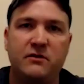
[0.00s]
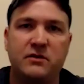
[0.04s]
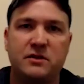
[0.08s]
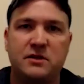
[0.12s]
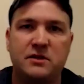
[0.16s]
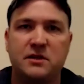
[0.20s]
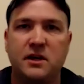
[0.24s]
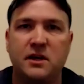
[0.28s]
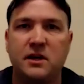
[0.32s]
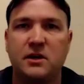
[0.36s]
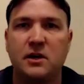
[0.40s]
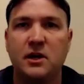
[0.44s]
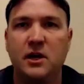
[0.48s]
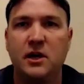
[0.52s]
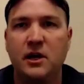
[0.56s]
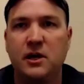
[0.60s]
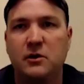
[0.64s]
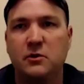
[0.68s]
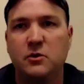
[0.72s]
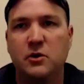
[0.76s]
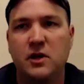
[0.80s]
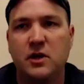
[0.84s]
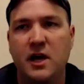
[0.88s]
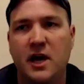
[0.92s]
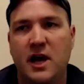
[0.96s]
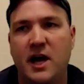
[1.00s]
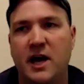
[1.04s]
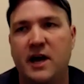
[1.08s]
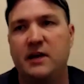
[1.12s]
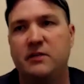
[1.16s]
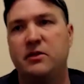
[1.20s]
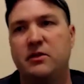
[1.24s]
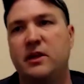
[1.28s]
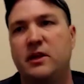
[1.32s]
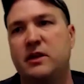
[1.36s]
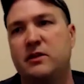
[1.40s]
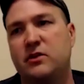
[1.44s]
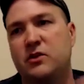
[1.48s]
It's like, well, it had
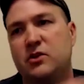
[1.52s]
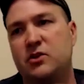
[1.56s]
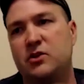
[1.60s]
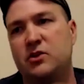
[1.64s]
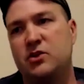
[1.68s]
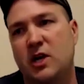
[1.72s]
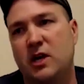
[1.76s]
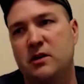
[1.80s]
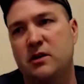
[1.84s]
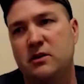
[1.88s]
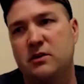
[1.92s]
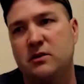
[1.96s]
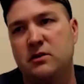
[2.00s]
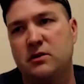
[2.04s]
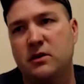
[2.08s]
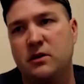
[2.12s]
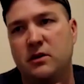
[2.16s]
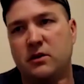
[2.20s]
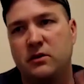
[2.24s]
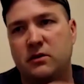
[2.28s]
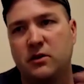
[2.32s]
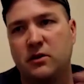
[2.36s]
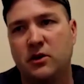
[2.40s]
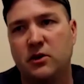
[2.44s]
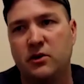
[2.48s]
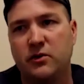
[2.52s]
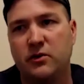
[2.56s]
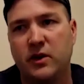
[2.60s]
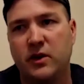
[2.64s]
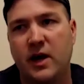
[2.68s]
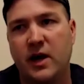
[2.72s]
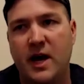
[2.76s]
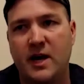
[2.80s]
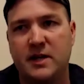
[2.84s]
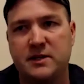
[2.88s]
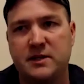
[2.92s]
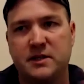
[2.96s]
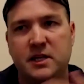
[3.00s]
like the
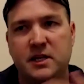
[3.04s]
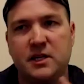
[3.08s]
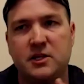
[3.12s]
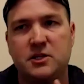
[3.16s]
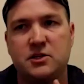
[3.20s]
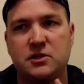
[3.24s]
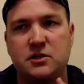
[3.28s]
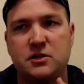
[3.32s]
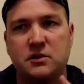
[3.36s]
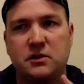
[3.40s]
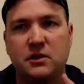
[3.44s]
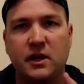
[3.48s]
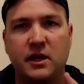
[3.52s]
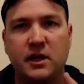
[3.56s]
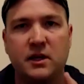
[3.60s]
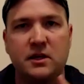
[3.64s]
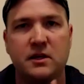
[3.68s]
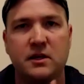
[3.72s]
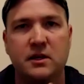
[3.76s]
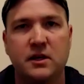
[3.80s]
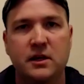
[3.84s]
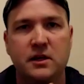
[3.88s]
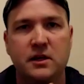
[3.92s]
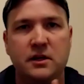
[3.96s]
SH like